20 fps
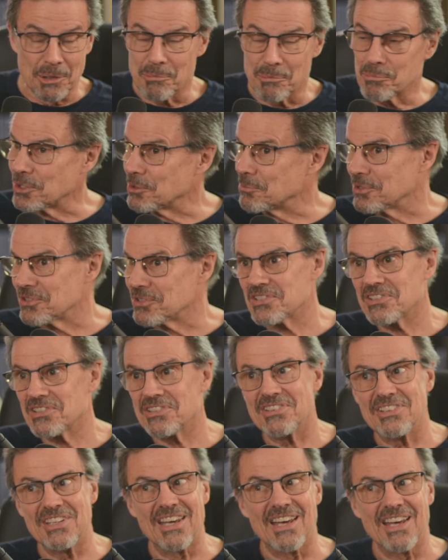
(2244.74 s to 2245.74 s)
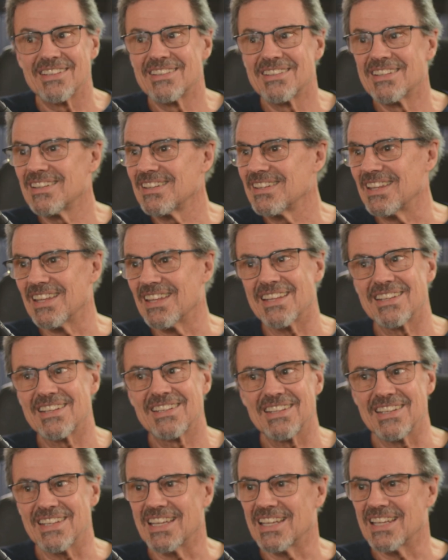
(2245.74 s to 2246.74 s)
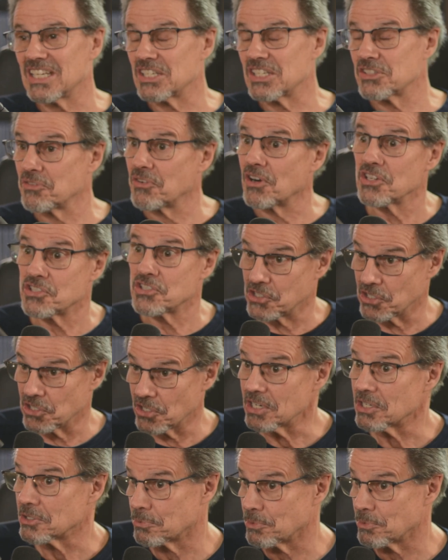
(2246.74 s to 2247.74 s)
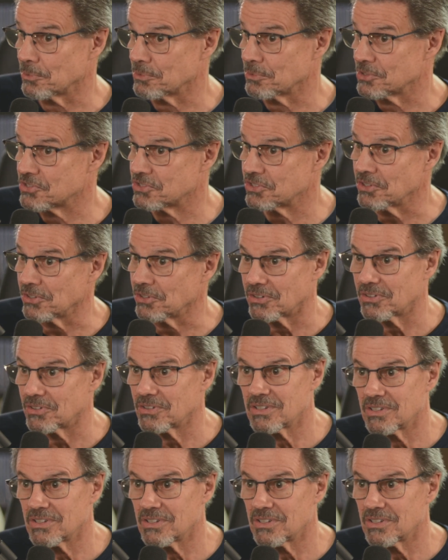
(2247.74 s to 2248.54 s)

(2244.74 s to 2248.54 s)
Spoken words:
real purpose. Yeah. And it's a very serious purpose, too.